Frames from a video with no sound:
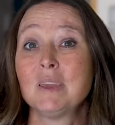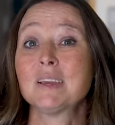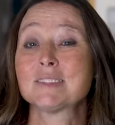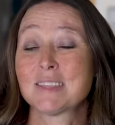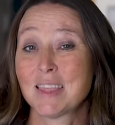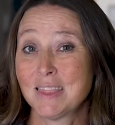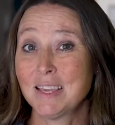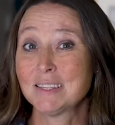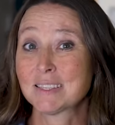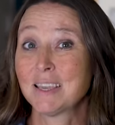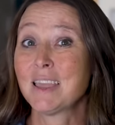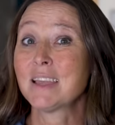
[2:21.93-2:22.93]
mix,
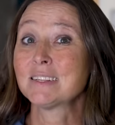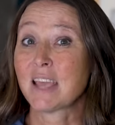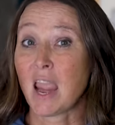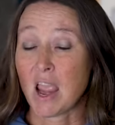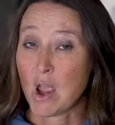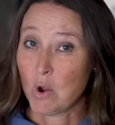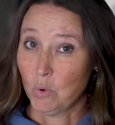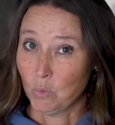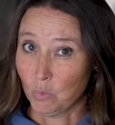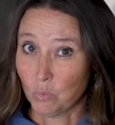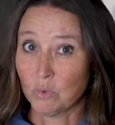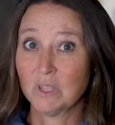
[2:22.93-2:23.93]
things can get tight
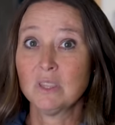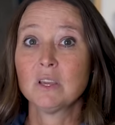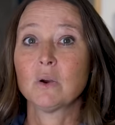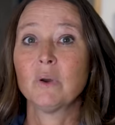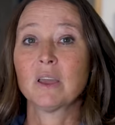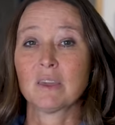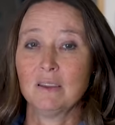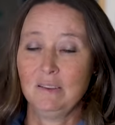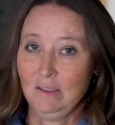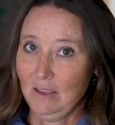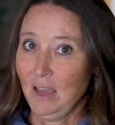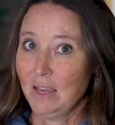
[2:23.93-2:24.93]
really quick.
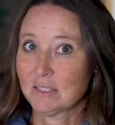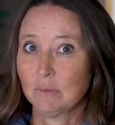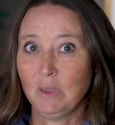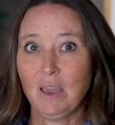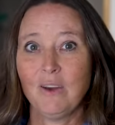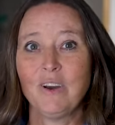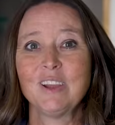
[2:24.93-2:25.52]
Ask me how